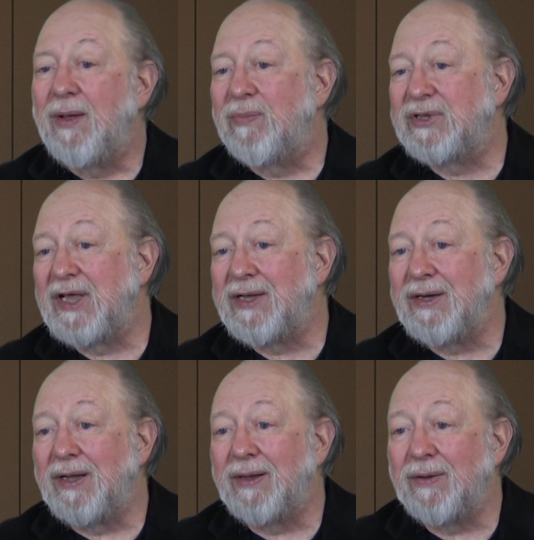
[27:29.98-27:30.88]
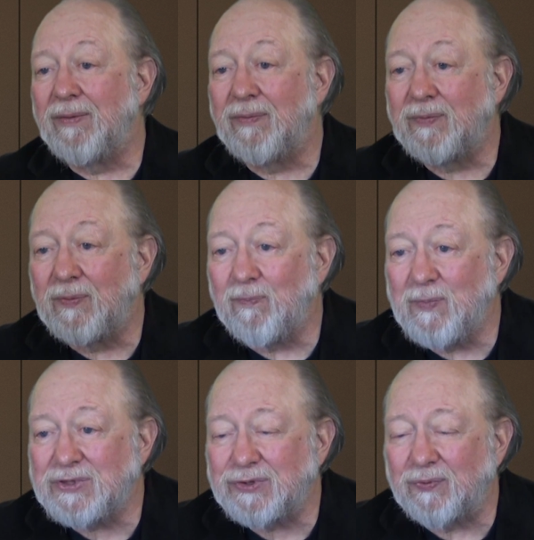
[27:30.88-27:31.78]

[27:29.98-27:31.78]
But then Mr.